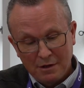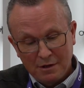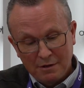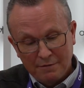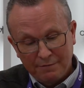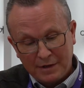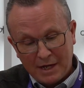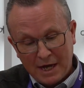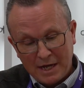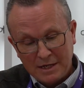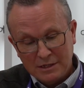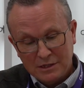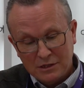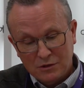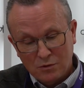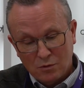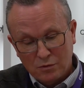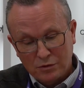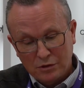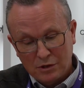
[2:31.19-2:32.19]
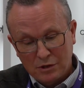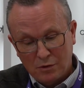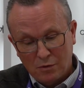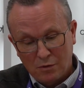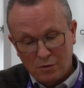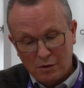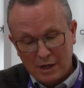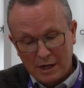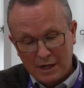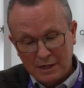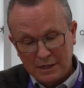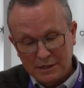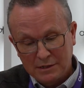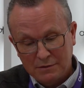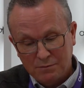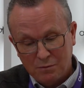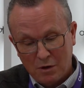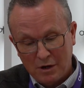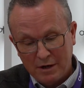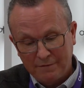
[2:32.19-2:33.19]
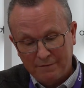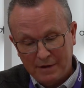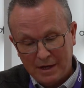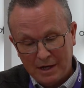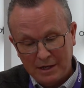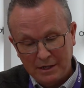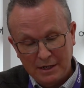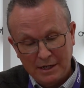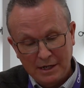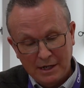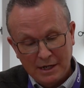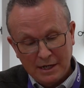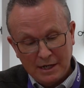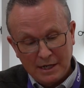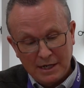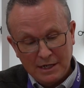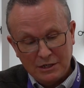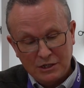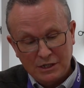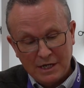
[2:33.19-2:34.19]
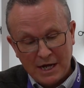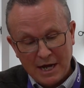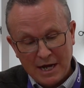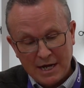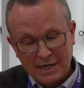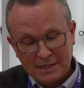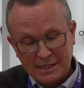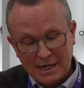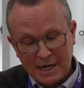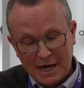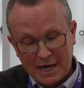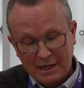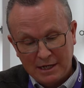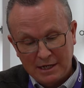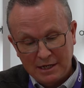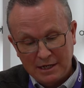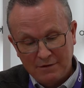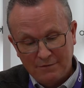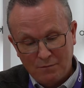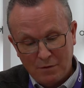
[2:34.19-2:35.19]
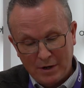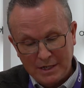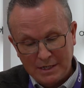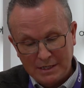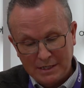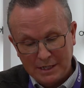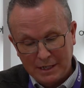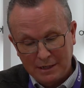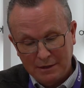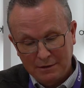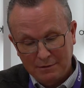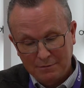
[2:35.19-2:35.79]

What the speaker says: For Ken's daughter Laura and his wife Helen, each day is an agony of waiting.